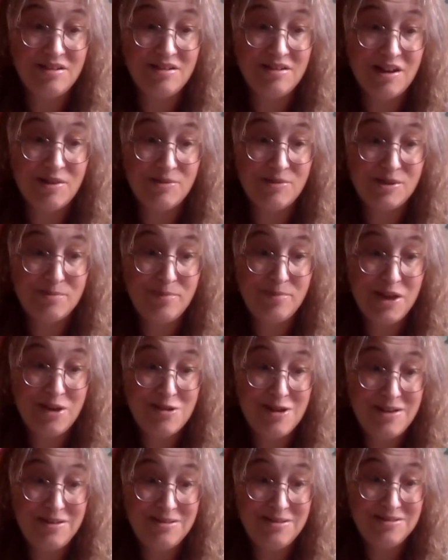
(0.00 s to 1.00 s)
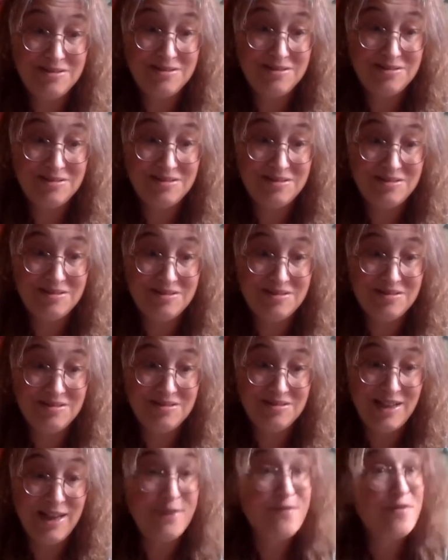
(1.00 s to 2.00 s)
I was a poet,
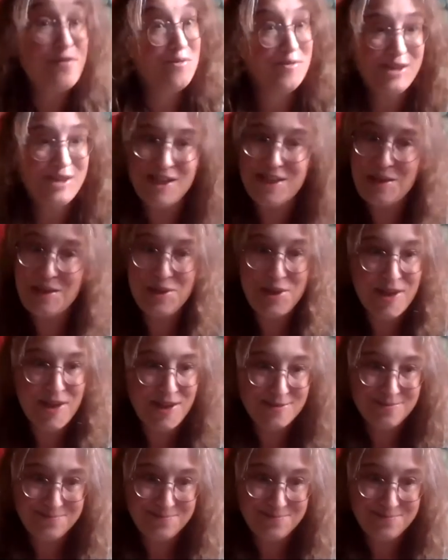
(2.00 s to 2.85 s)
if I was anything.